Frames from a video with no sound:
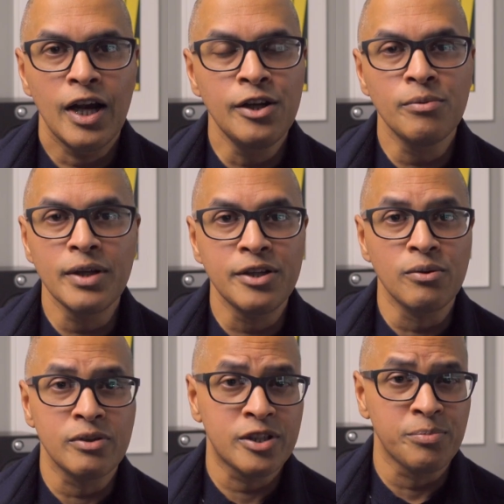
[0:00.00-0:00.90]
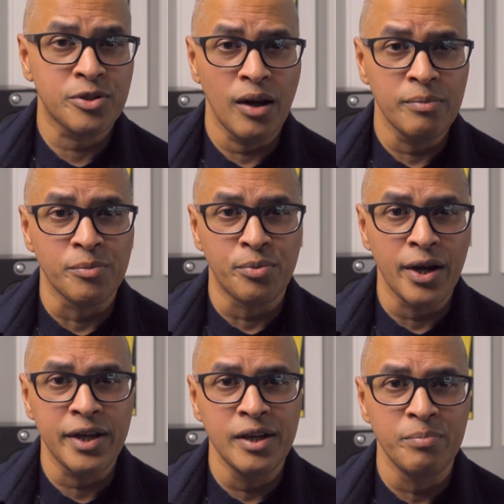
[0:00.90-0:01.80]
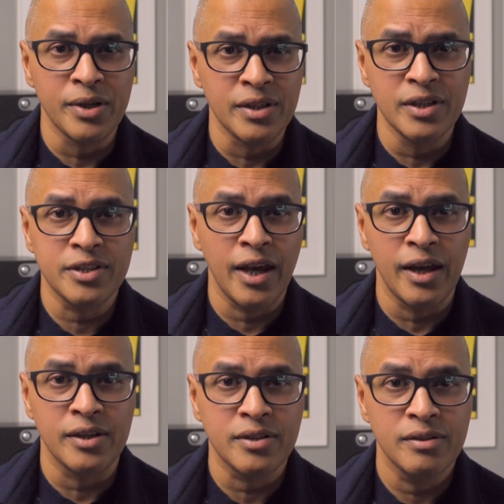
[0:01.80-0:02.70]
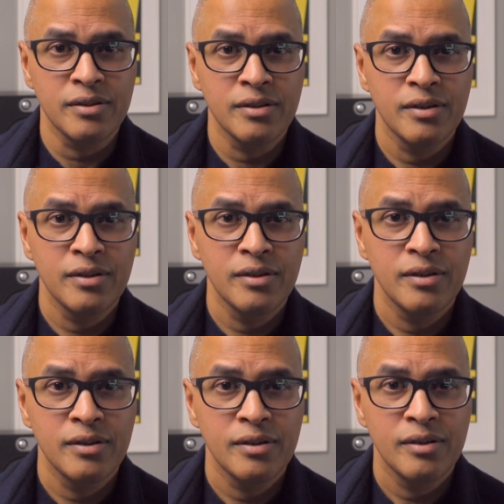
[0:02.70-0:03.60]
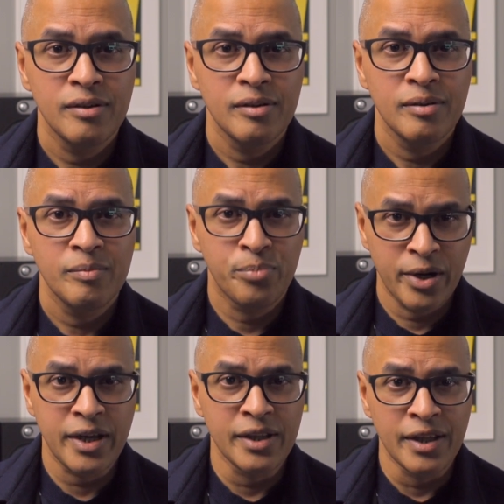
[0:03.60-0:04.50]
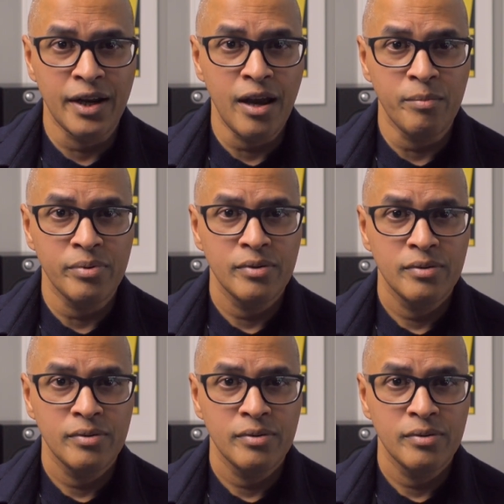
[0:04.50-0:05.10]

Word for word: I normally don't subscribe to break-in, but in this case, break-in that amp.